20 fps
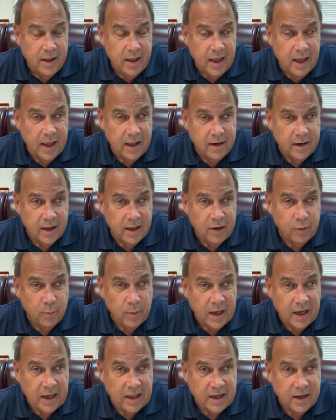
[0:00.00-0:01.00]
And it'll
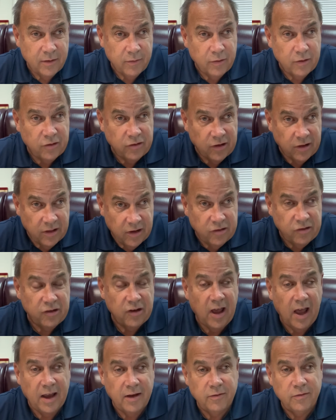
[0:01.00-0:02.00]
make a difference in this
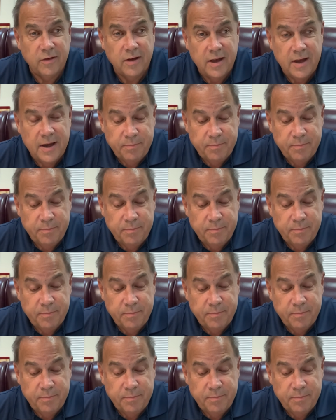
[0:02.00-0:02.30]
life.